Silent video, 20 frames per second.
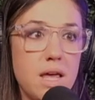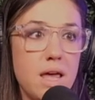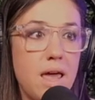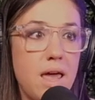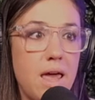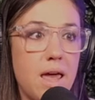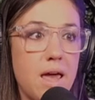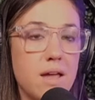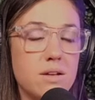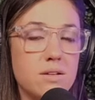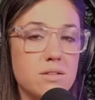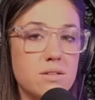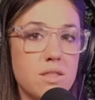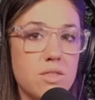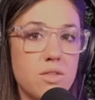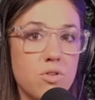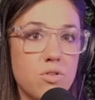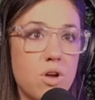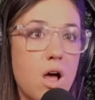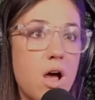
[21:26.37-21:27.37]
and
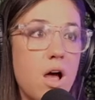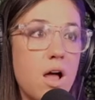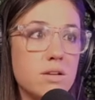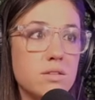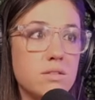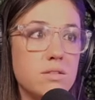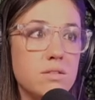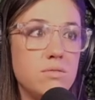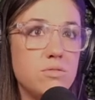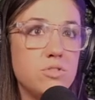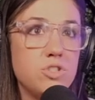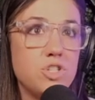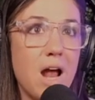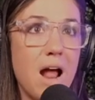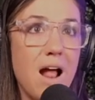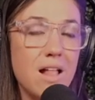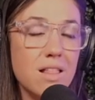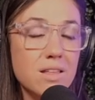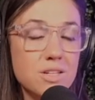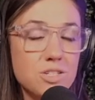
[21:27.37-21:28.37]
they're not
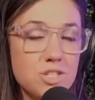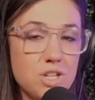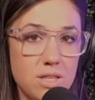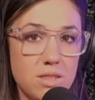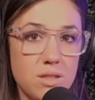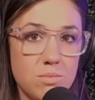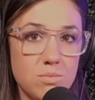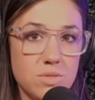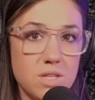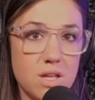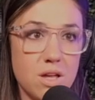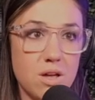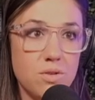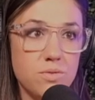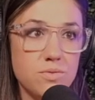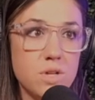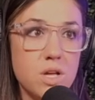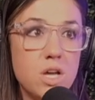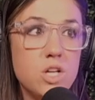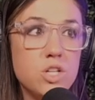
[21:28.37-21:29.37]
challenging themselves
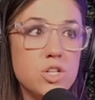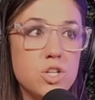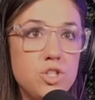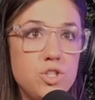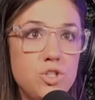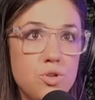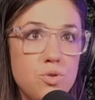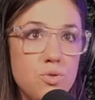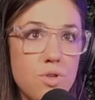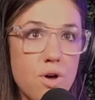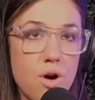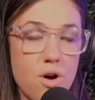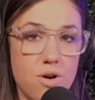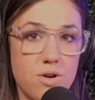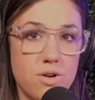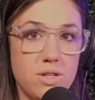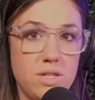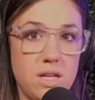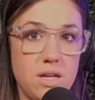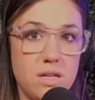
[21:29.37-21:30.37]
to do the
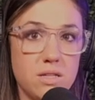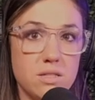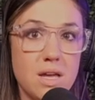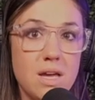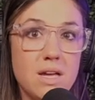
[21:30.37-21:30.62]
hard things,